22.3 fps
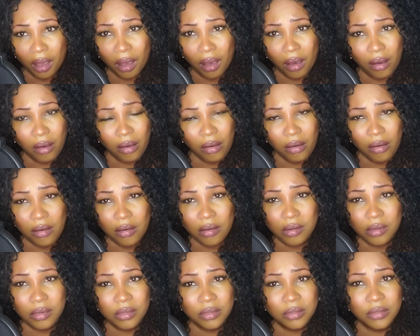
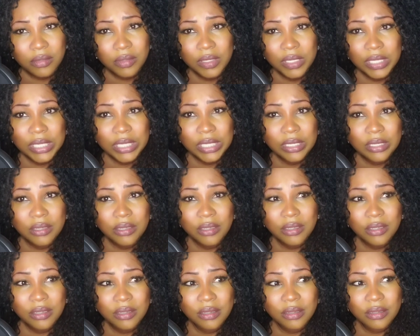Oh,
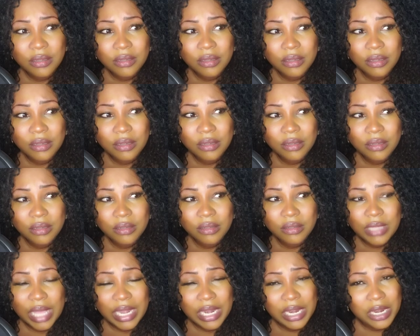
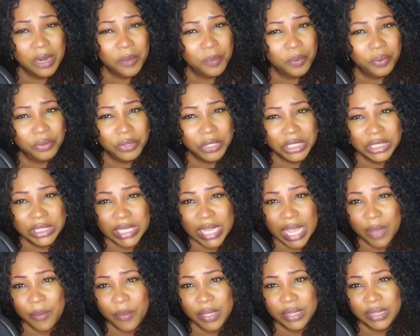they didn't
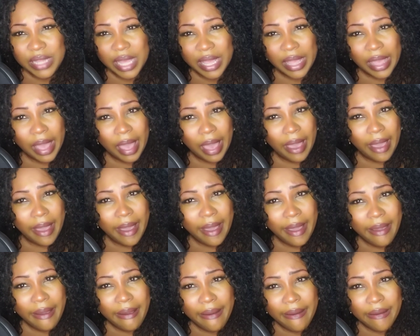appreciate what they
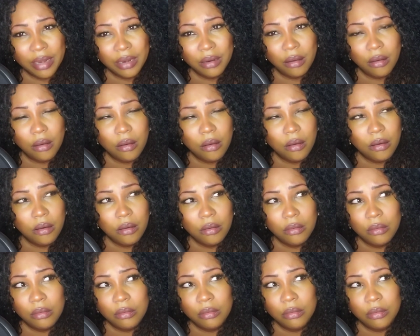had.
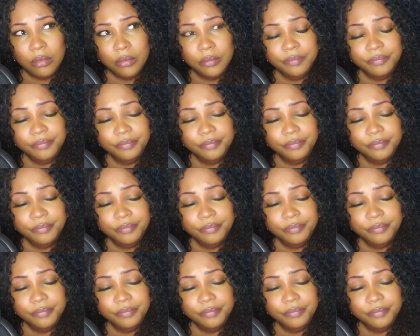Oh.